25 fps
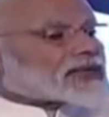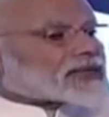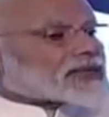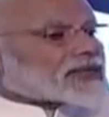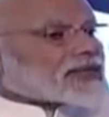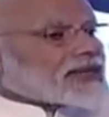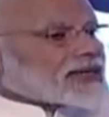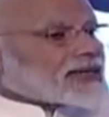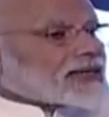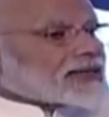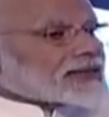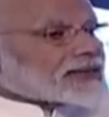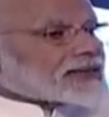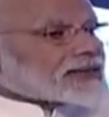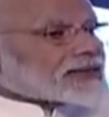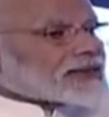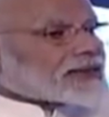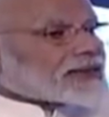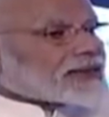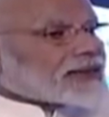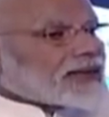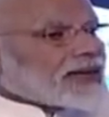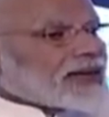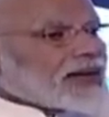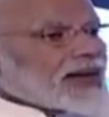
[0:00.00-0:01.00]
percent
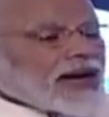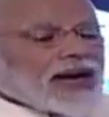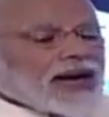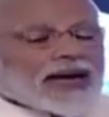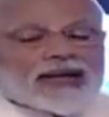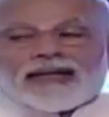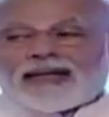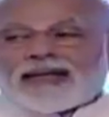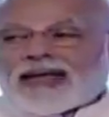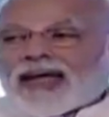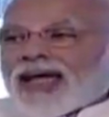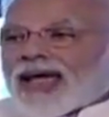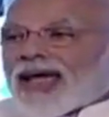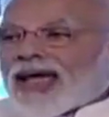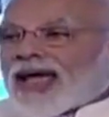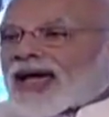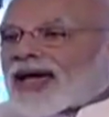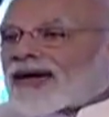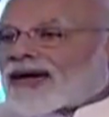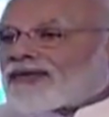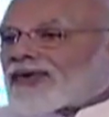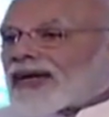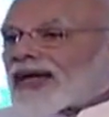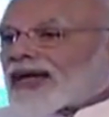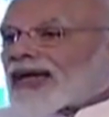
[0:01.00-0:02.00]
and the
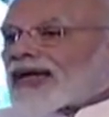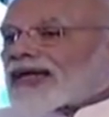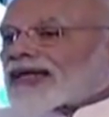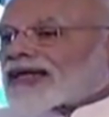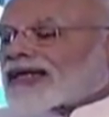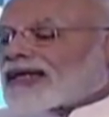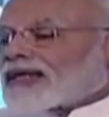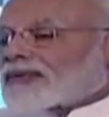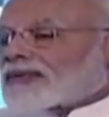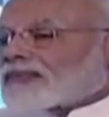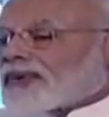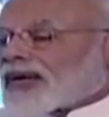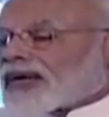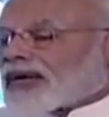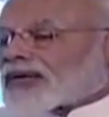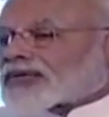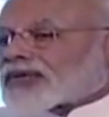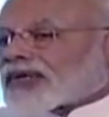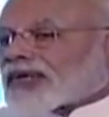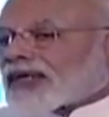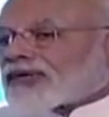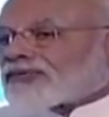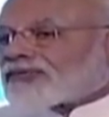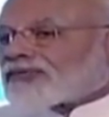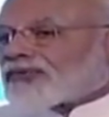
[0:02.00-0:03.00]
average
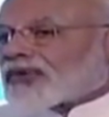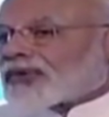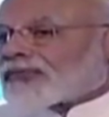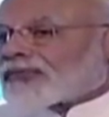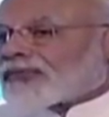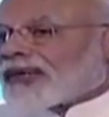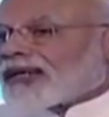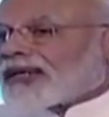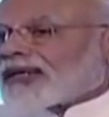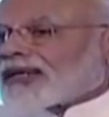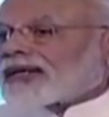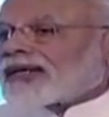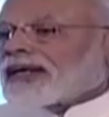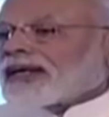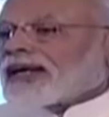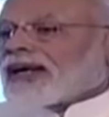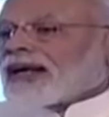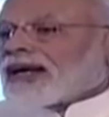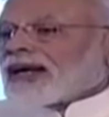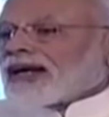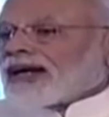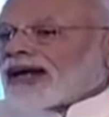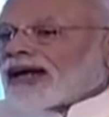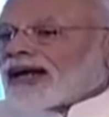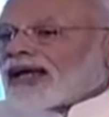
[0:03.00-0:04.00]
inflation would be
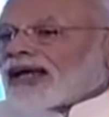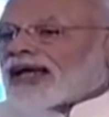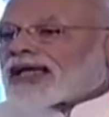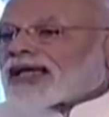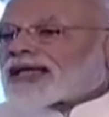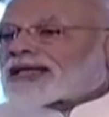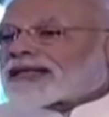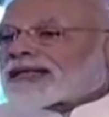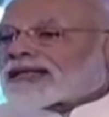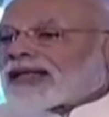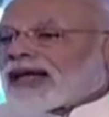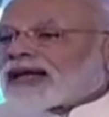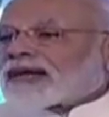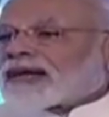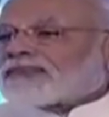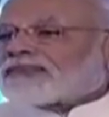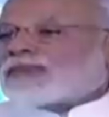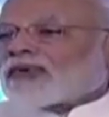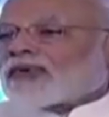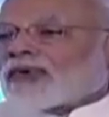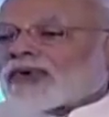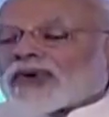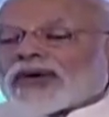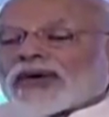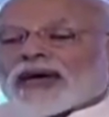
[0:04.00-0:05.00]
less than
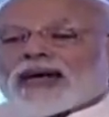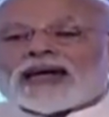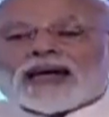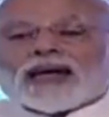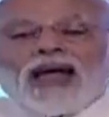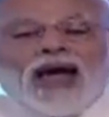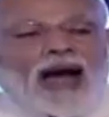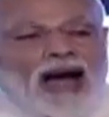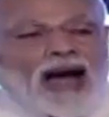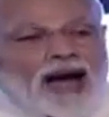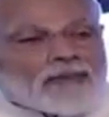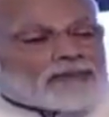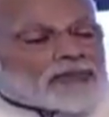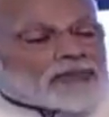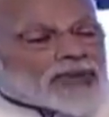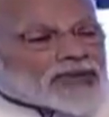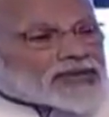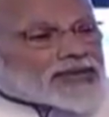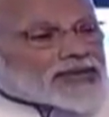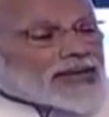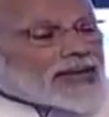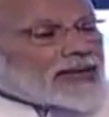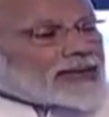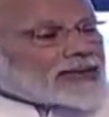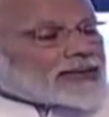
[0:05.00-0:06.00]

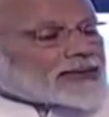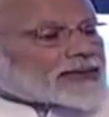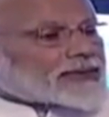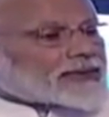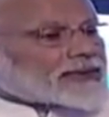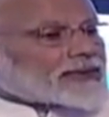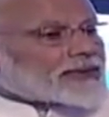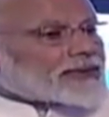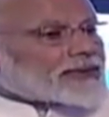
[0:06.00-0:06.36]
4.5%.